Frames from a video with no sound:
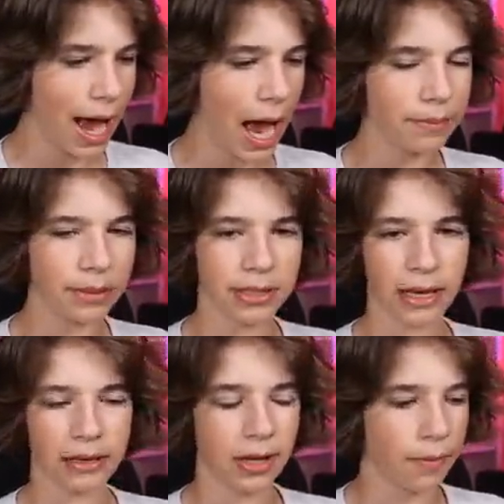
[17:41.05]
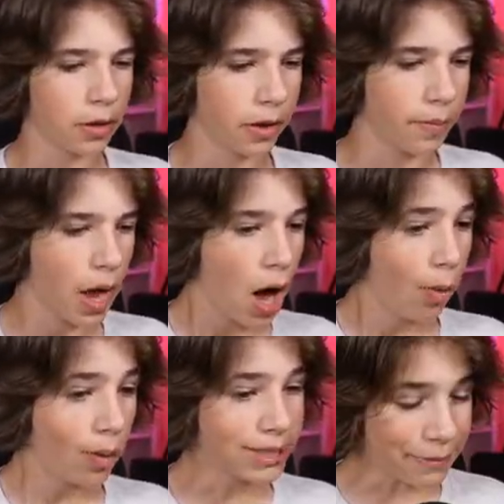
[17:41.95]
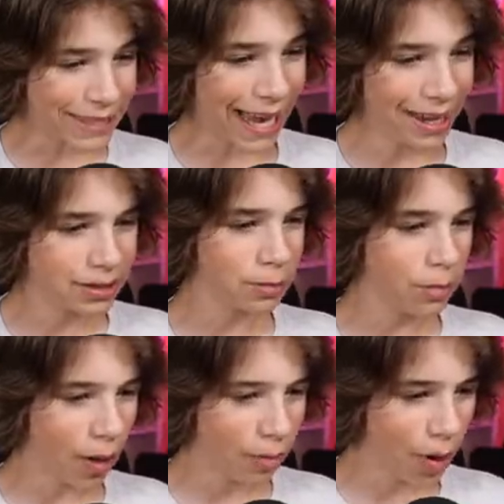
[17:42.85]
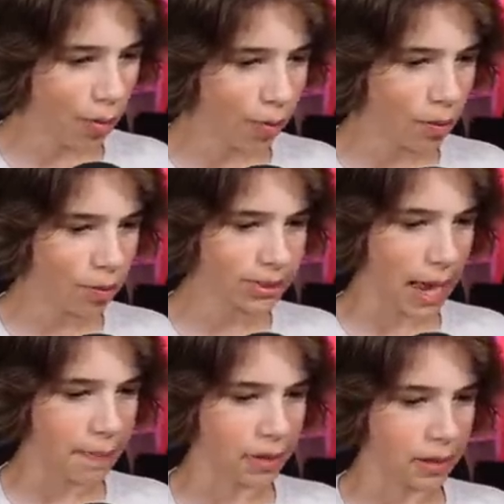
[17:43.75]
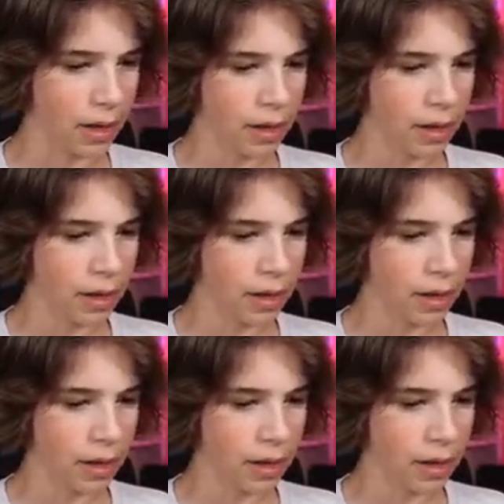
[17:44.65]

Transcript: I'm just kidding. Don't mute him. What's up, Tails? What what, what what's happening?